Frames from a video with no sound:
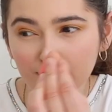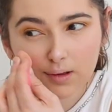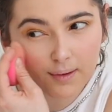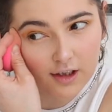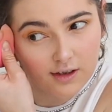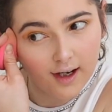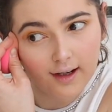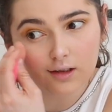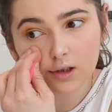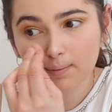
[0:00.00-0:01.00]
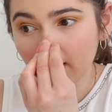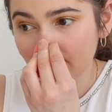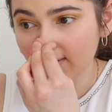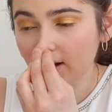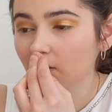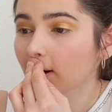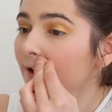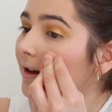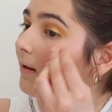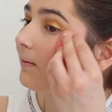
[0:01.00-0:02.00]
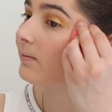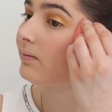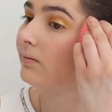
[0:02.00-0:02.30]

sponge again, and just blend that all in.